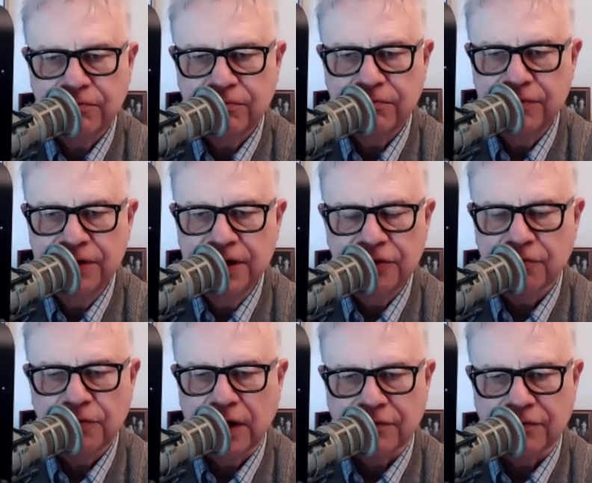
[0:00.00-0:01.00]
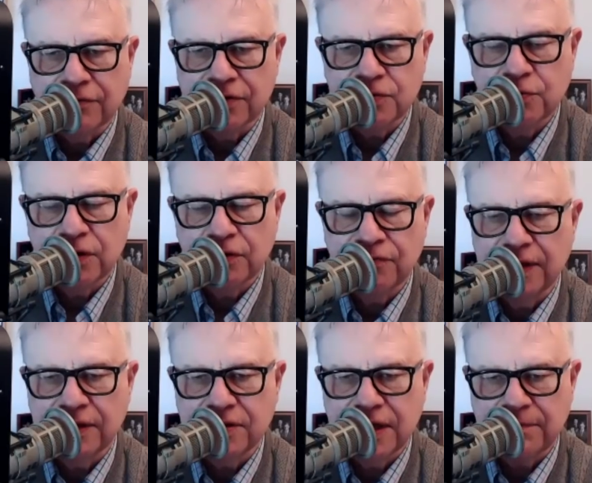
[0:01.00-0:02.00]
neither one of us would have
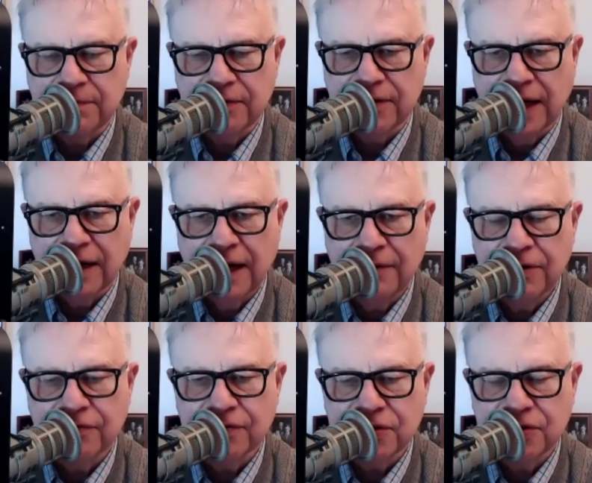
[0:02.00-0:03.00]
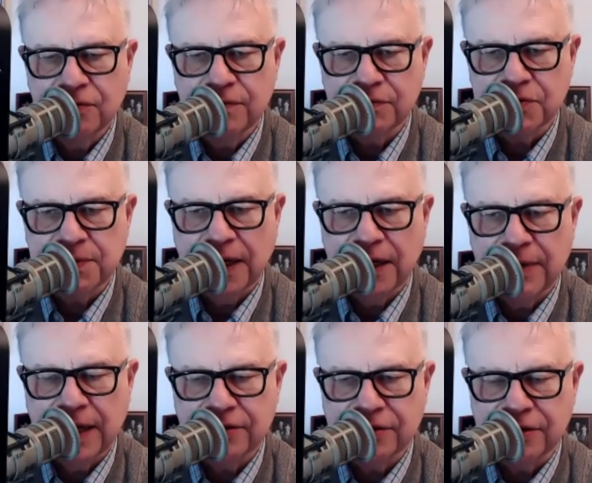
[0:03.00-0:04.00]
accepted that. I would have assumed it was my
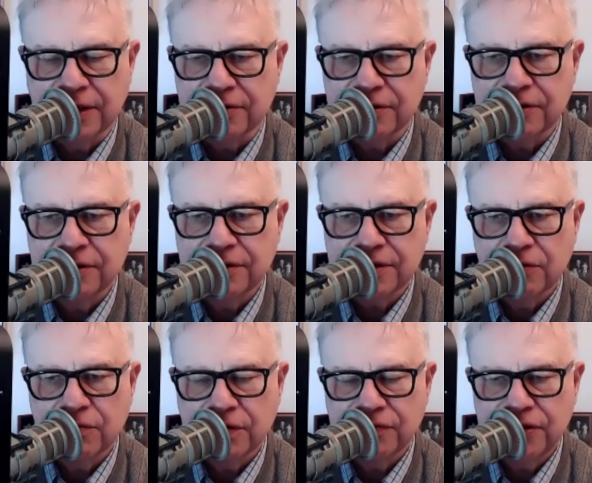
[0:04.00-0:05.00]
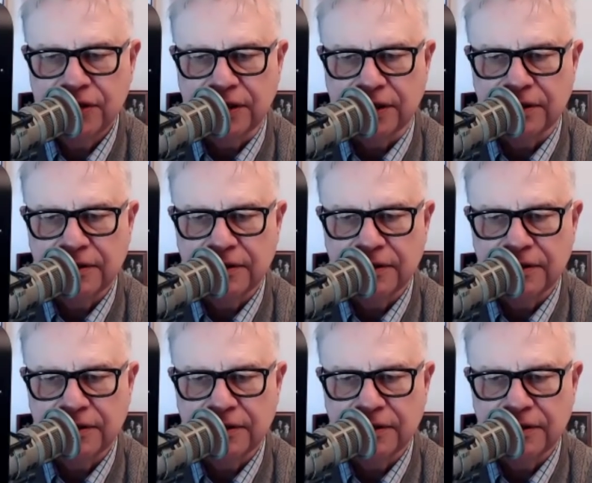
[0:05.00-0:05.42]
imagination, and so would have she.